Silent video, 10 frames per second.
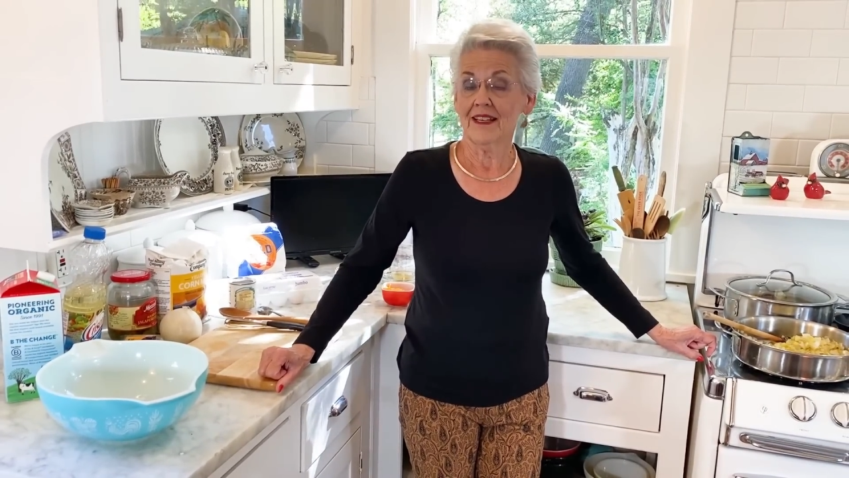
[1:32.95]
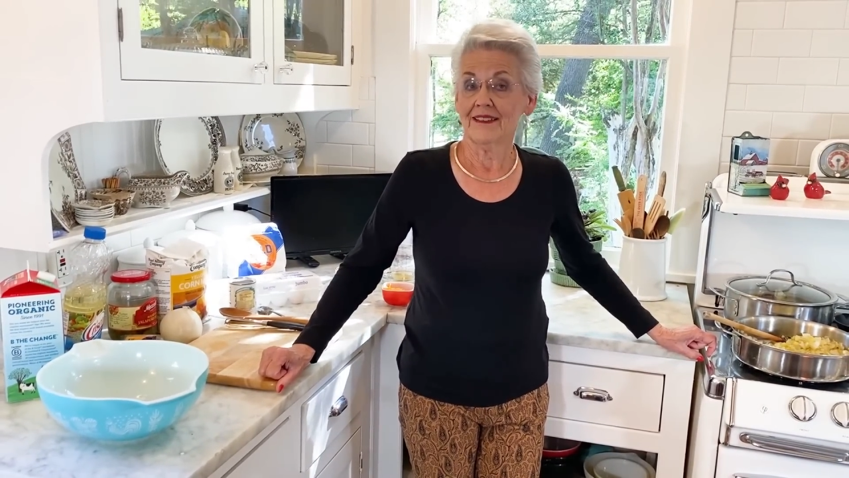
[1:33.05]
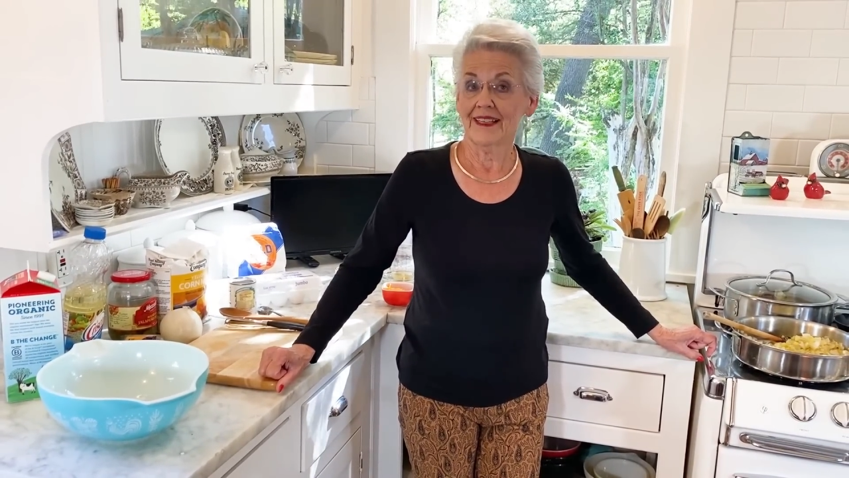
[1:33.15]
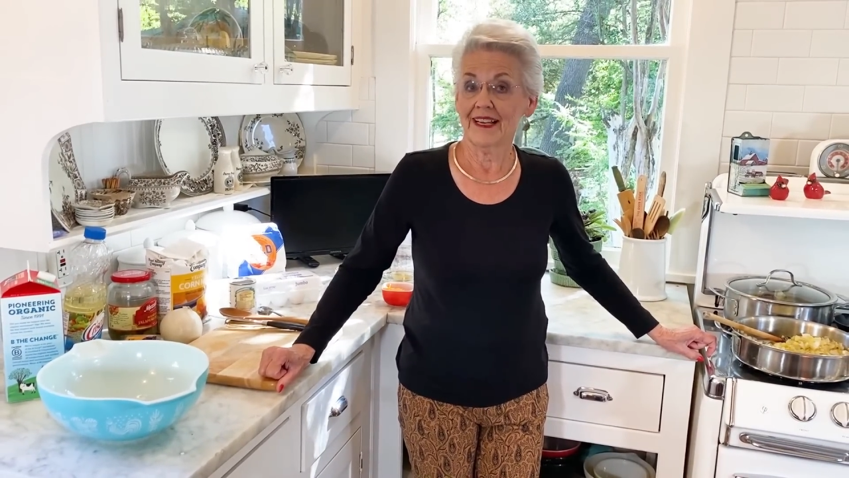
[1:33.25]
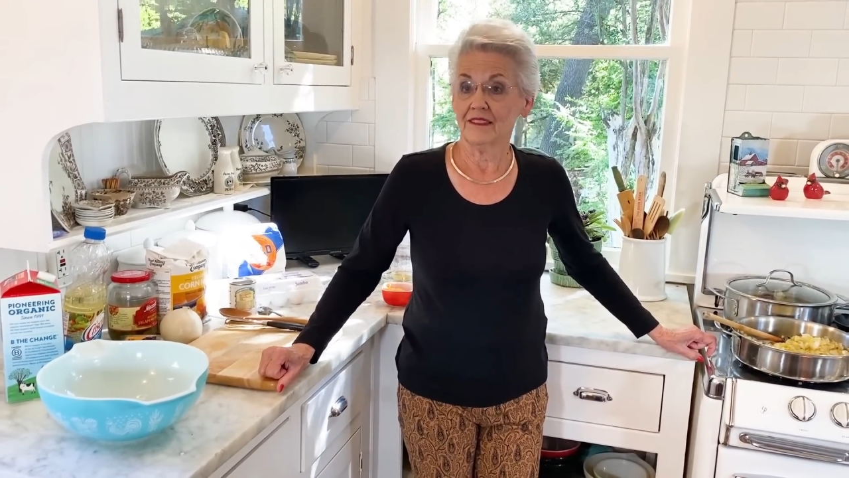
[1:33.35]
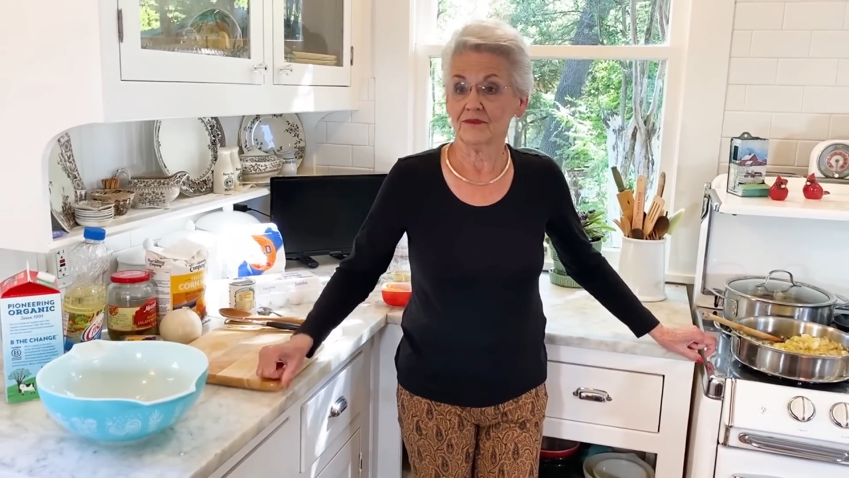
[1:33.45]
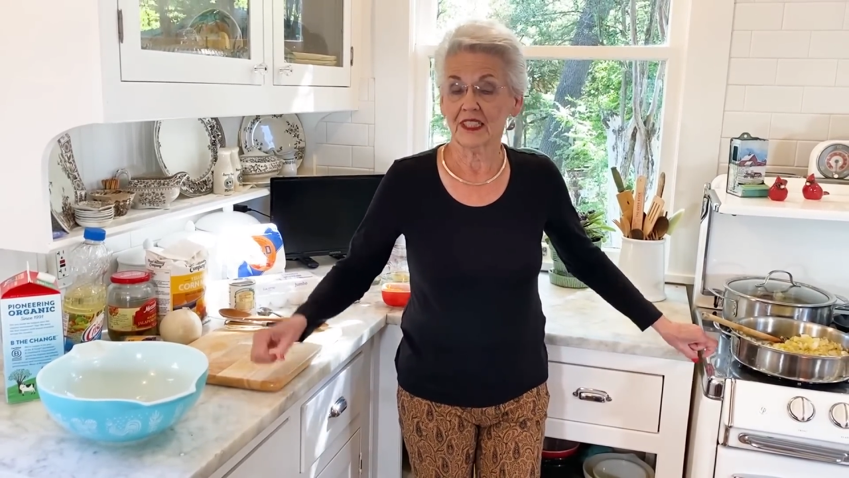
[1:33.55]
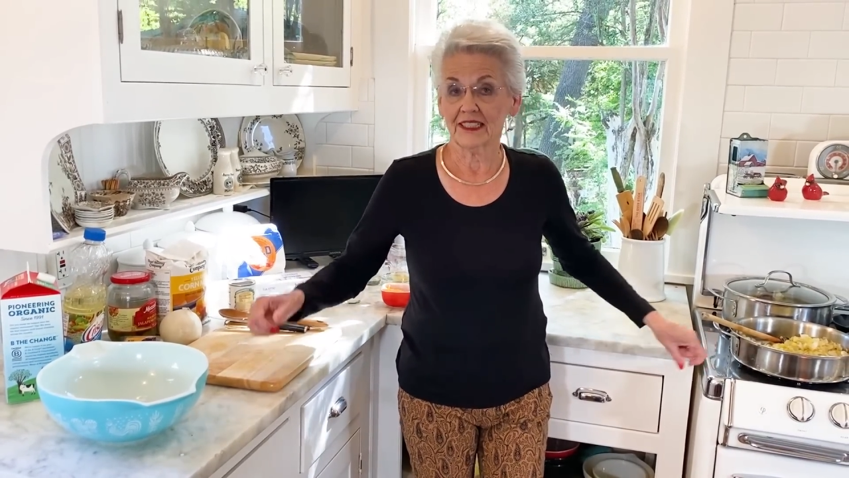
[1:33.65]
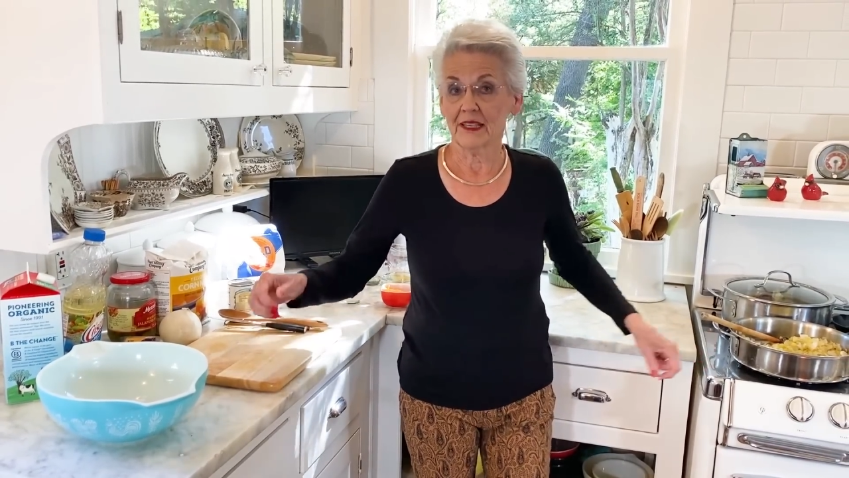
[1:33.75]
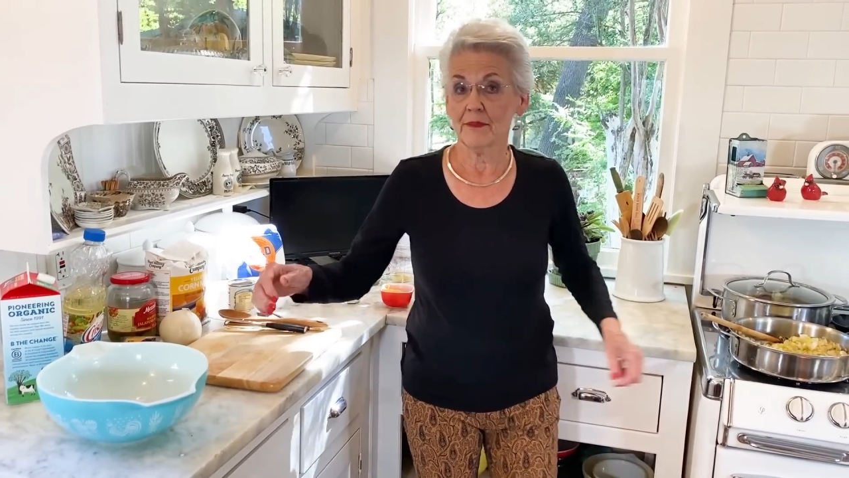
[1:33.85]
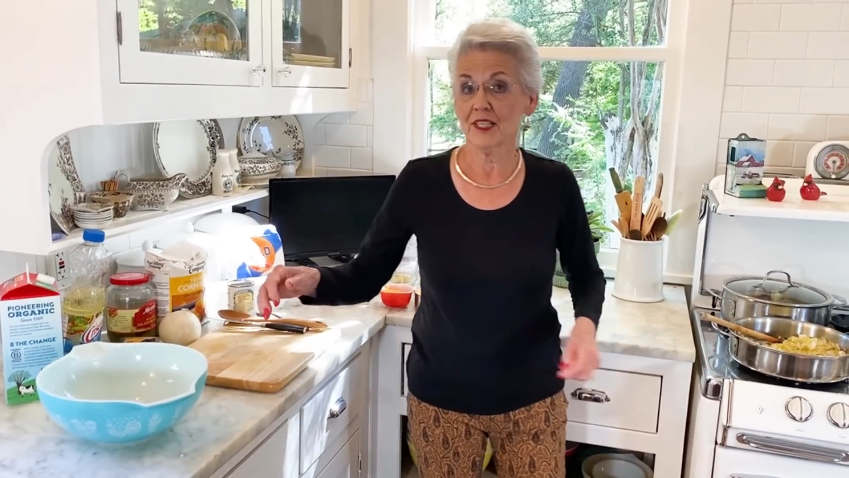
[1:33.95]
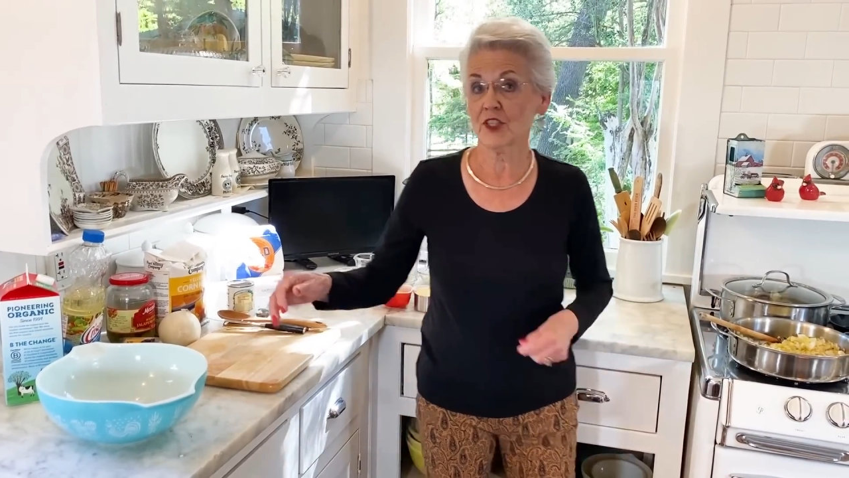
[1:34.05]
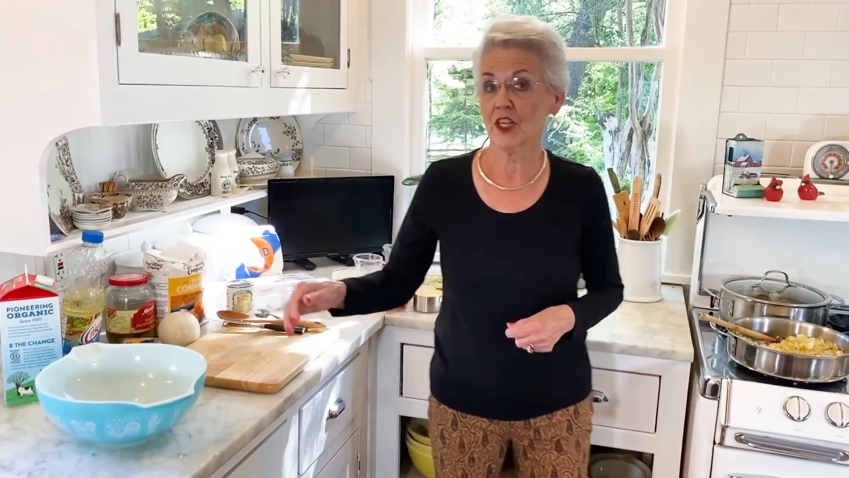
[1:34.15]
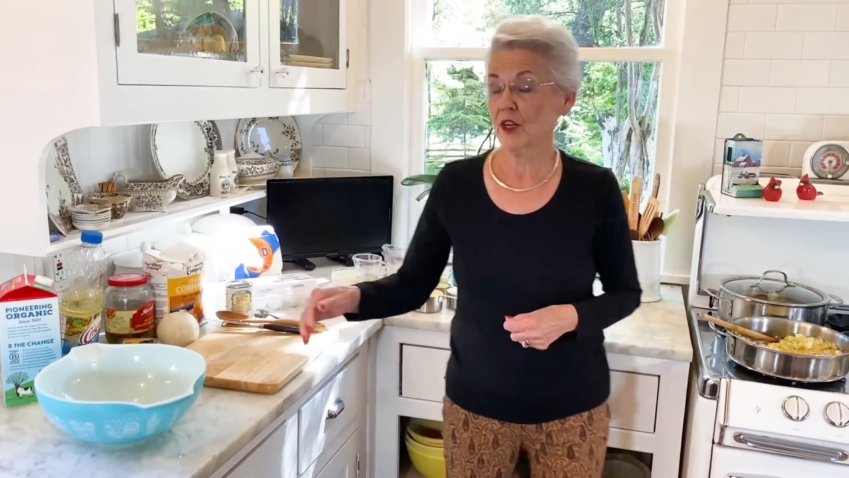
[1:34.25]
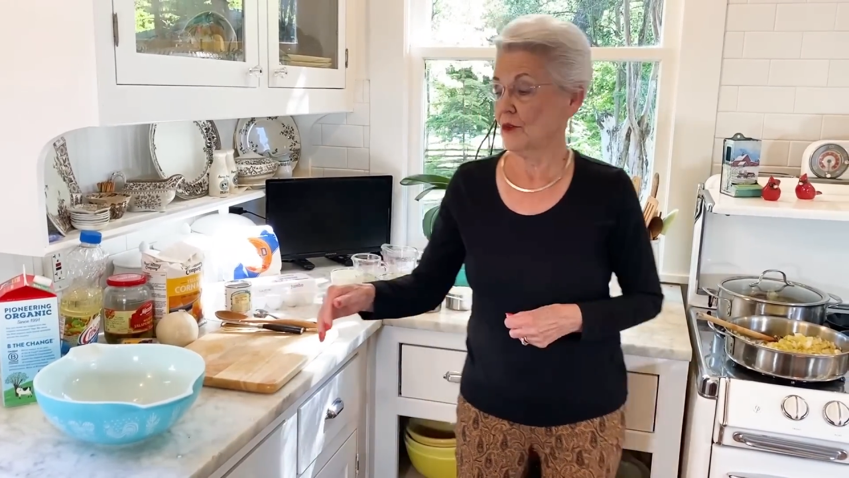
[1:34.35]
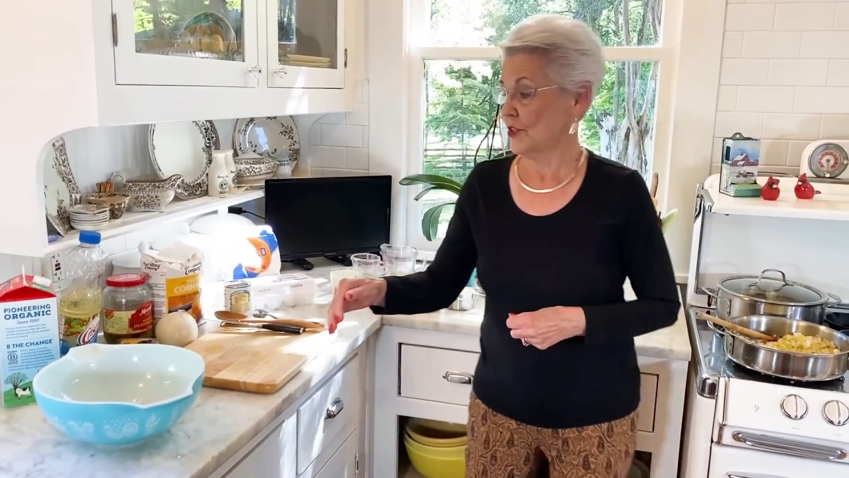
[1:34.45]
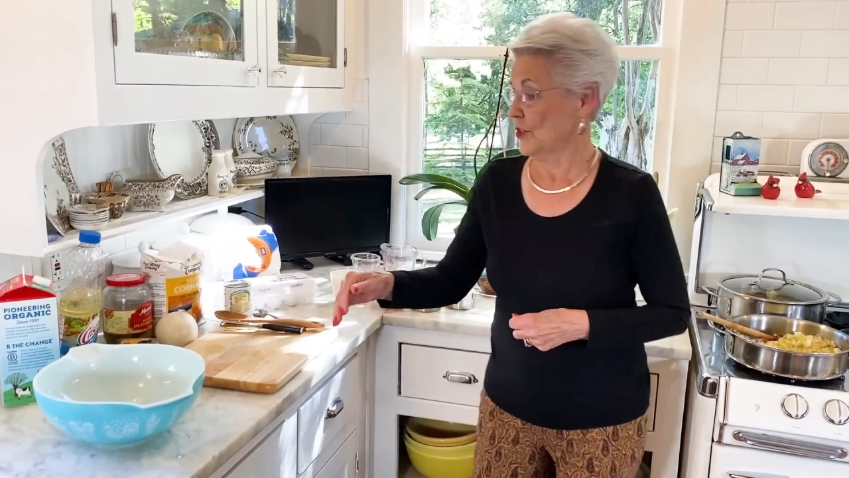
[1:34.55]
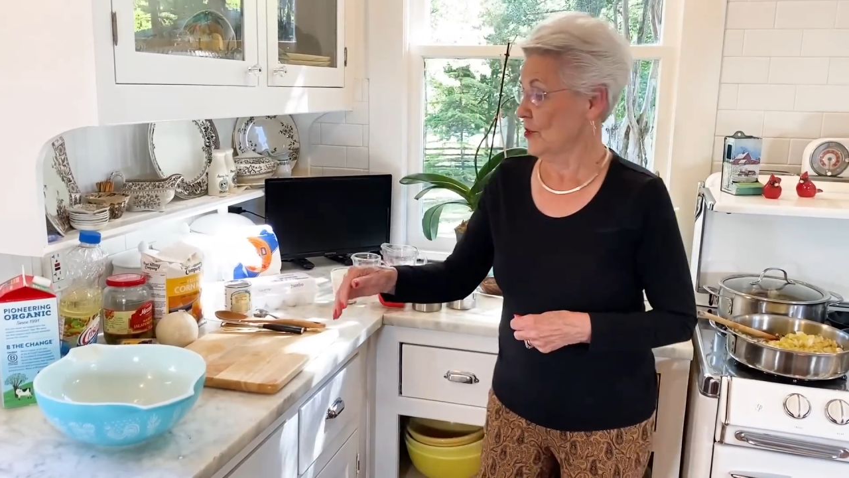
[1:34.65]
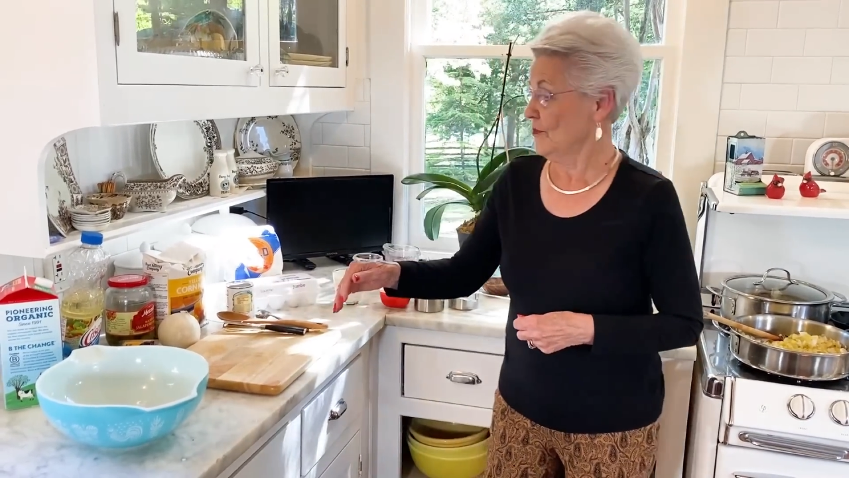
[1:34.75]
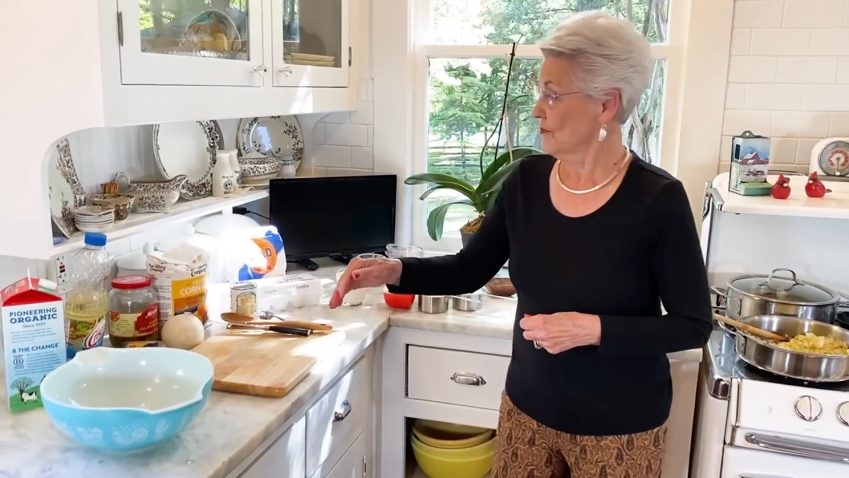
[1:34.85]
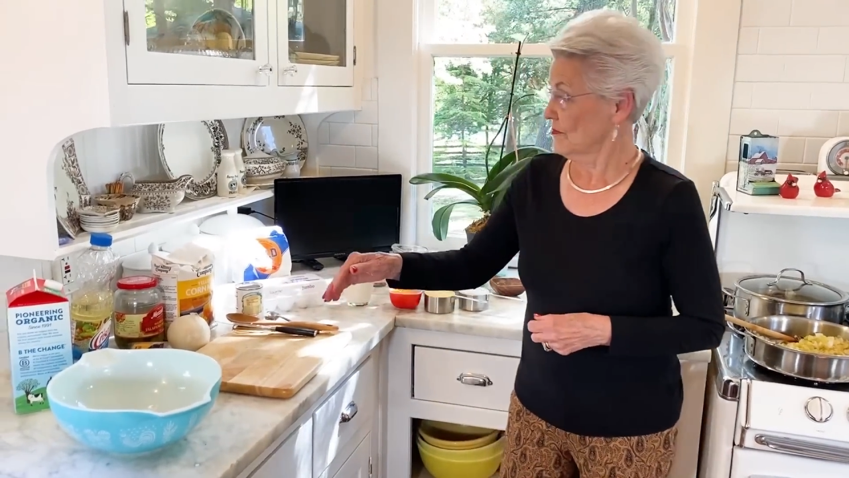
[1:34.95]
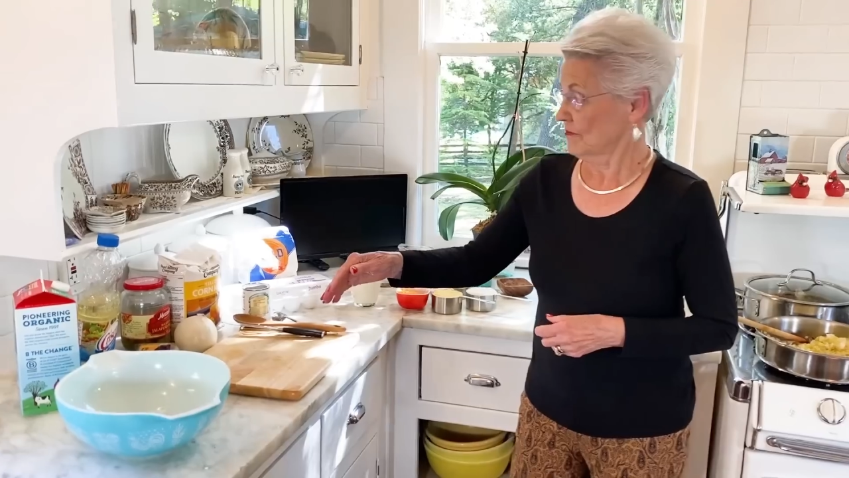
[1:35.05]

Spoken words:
Now, let me show you